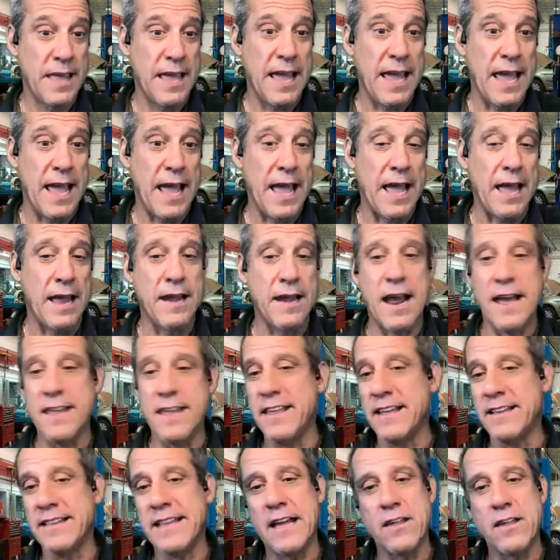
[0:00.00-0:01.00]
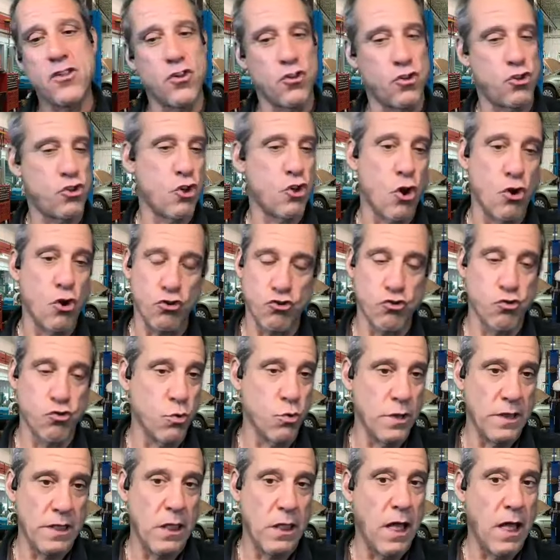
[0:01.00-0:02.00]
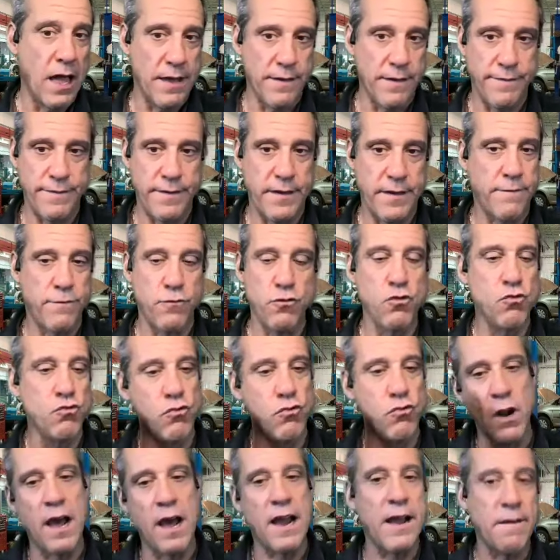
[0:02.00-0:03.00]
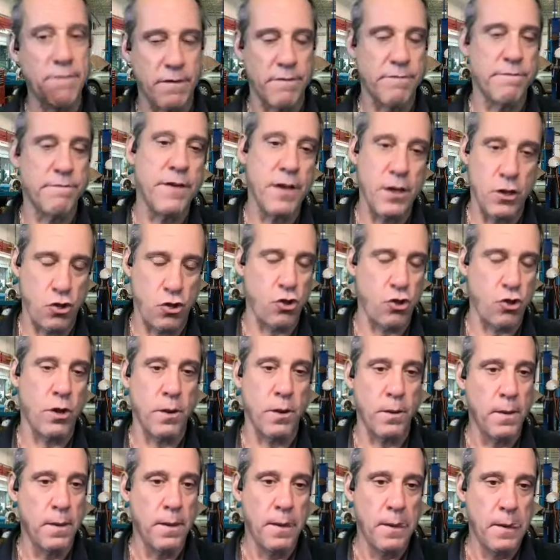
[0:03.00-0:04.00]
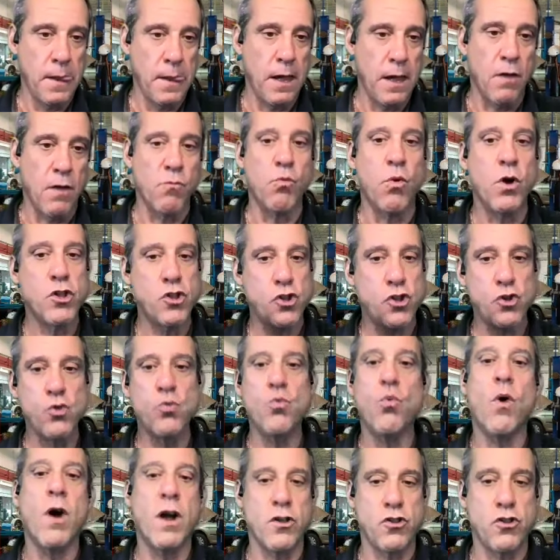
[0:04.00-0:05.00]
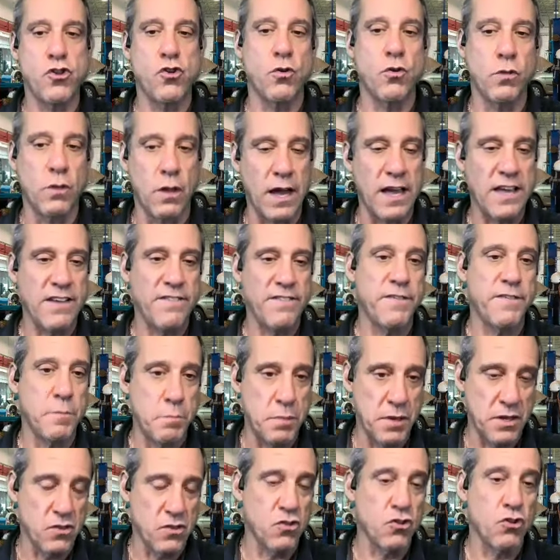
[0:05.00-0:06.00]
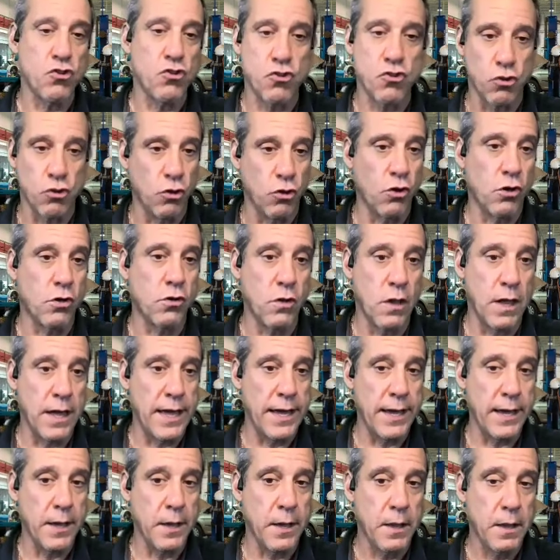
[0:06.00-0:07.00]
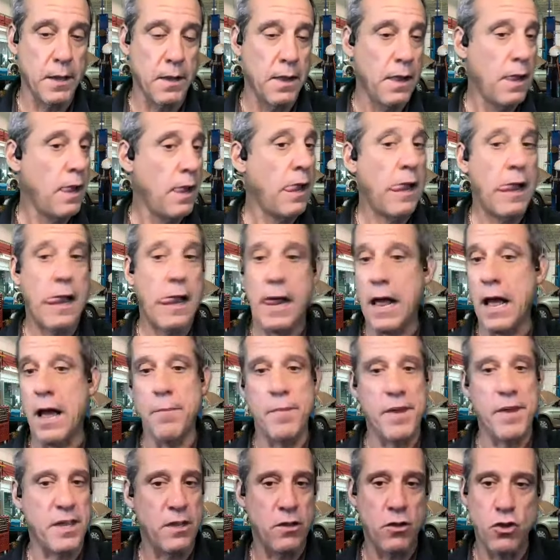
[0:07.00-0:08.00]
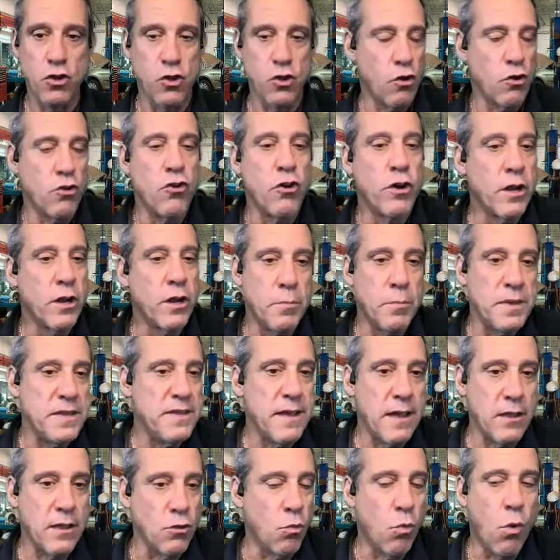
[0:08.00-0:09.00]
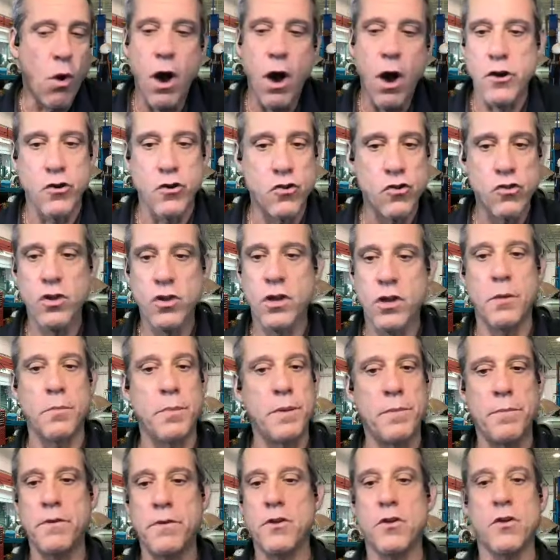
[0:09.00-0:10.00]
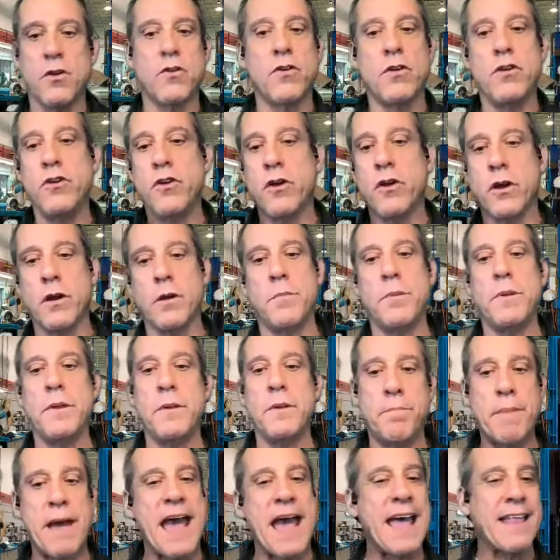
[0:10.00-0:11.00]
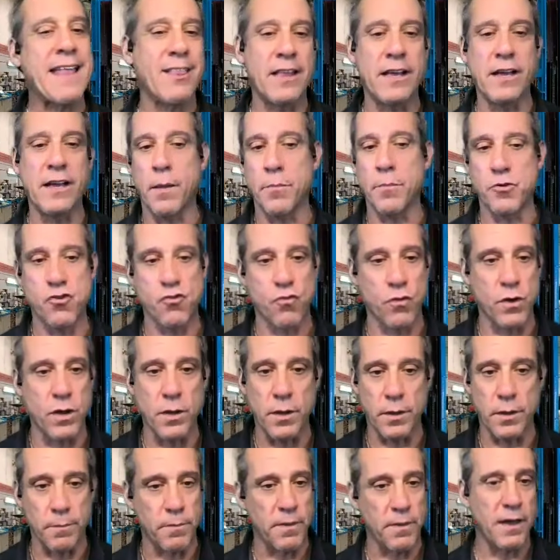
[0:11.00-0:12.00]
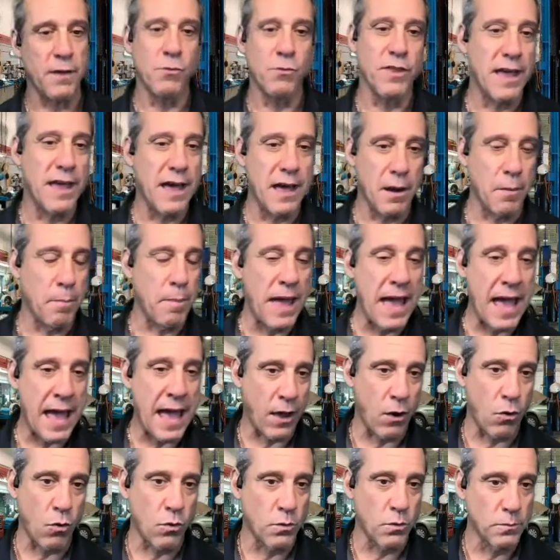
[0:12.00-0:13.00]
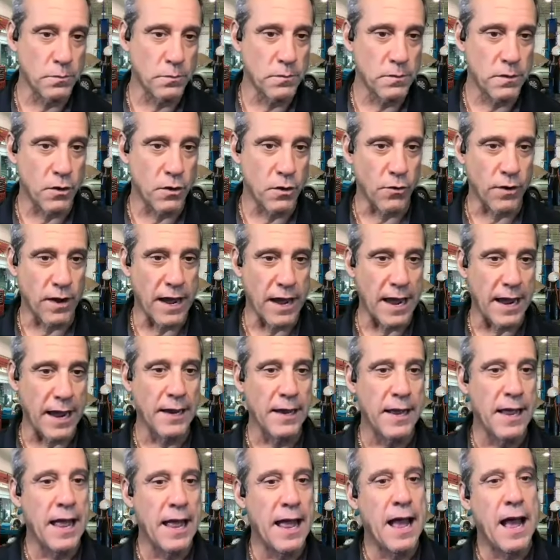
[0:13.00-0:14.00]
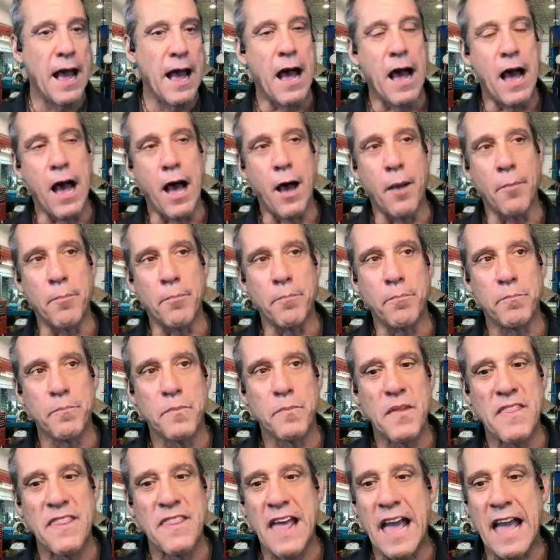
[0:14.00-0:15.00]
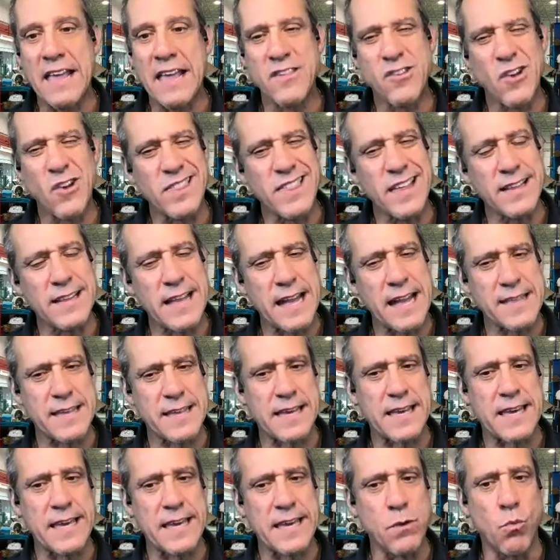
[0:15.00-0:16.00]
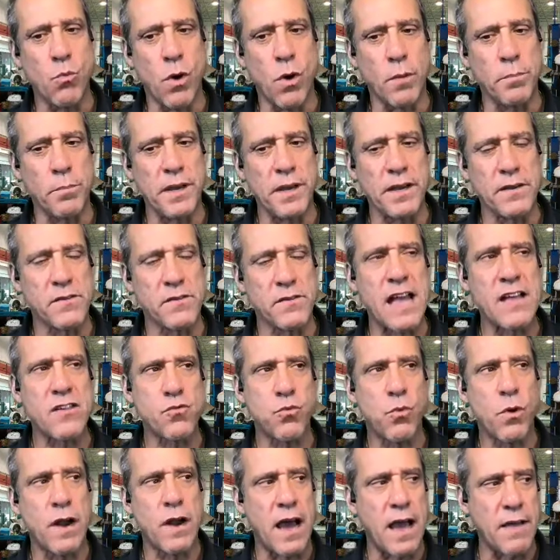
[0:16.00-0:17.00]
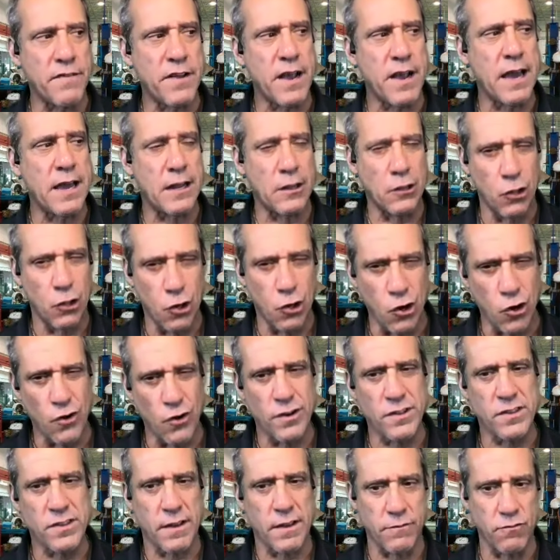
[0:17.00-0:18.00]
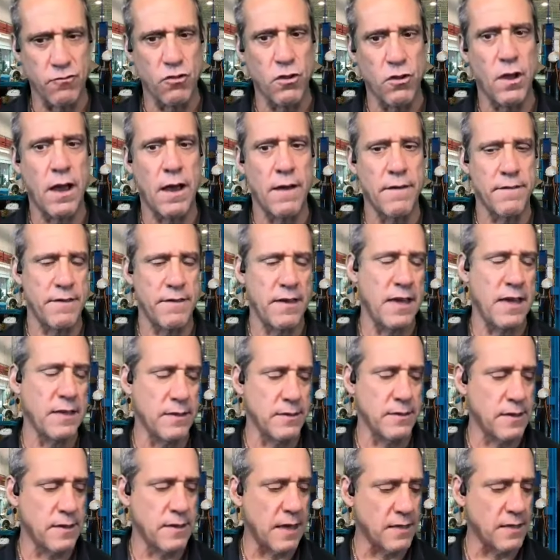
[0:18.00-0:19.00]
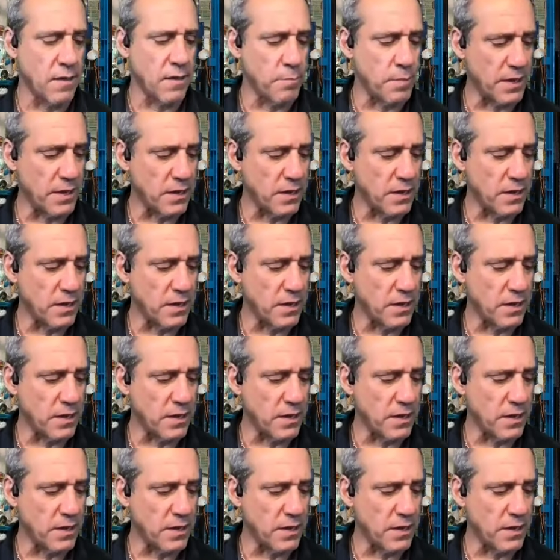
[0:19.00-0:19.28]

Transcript: And I think that's just so true in life. If you do not have a vision, of what you want your life and business to look like, I mean, you're going to be dead in the water. You're just going to be, you're going to be paddling upstream without a paddle. Okay. So I think that's a key one, because that's what I've kind of learned as I've